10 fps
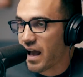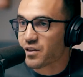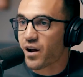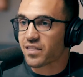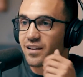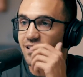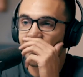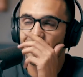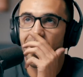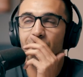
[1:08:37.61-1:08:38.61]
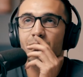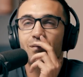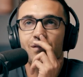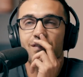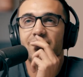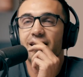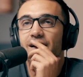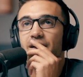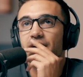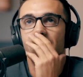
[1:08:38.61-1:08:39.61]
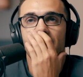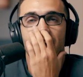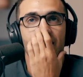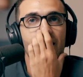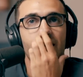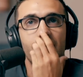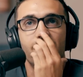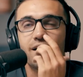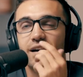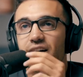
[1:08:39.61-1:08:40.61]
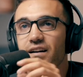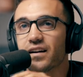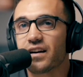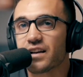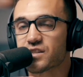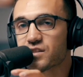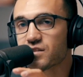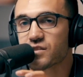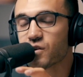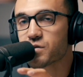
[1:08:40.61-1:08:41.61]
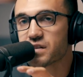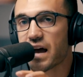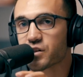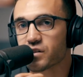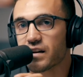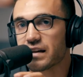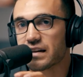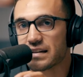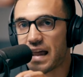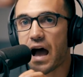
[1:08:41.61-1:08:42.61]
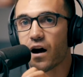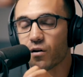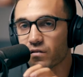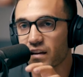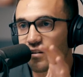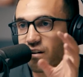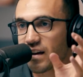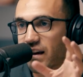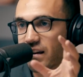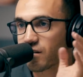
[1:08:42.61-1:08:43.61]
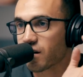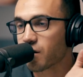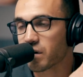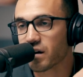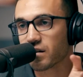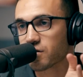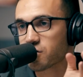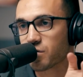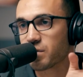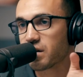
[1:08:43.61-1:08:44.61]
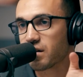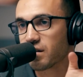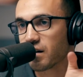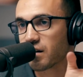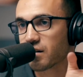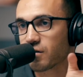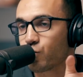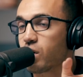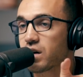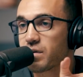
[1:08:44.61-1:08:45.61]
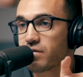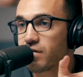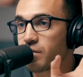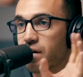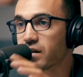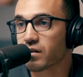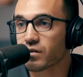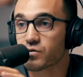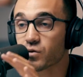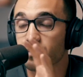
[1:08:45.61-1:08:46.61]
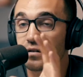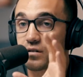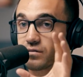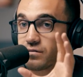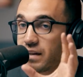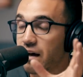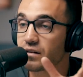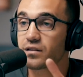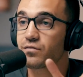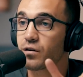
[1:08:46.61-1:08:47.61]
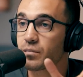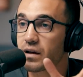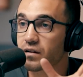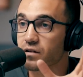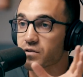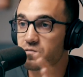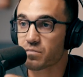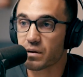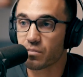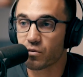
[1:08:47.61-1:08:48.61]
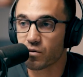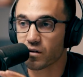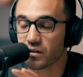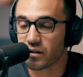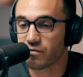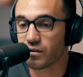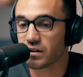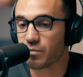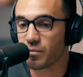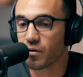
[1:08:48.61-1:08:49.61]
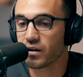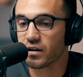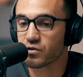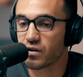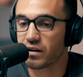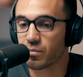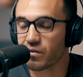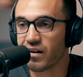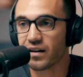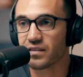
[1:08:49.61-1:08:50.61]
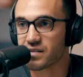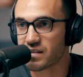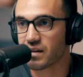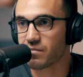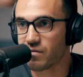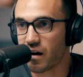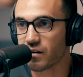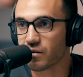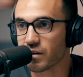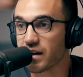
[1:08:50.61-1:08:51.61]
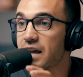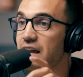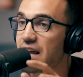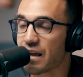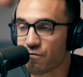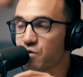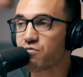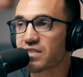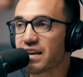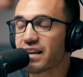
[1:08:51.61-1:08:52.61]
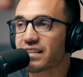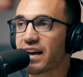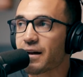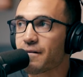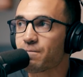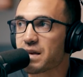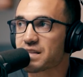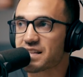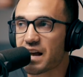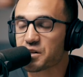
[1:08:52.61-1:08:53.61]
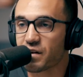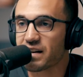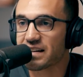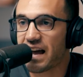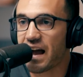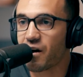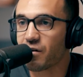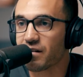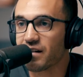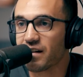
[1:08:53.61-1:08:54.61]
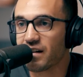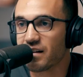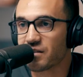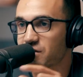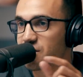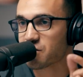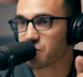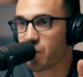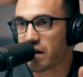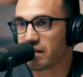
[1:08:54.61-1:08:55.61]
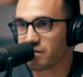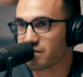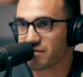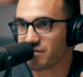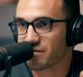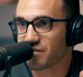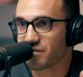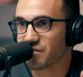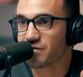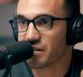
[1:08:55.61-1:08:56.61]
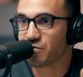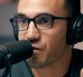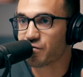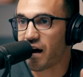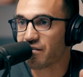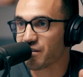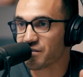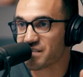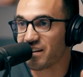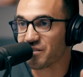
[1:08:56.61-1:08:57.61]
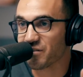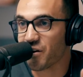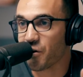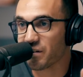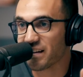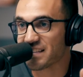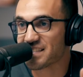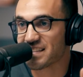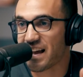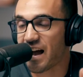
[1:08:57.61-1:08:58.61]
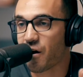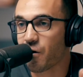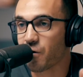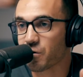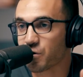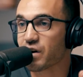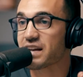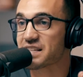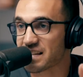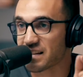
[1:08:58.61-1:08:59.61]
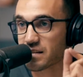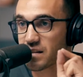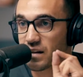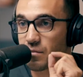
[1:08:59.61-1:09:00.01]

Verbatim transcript: You know, I think like a lot of people think that. Uh, it's so saturated now. They look at it and like, oh my god, there's so many like wannabe filmmakers or talented filmmakers, people who are like filling up the market and trying to provide the same value. Like if you think that it's saturated now, just wait for 5 years down the road and see how crazy it's going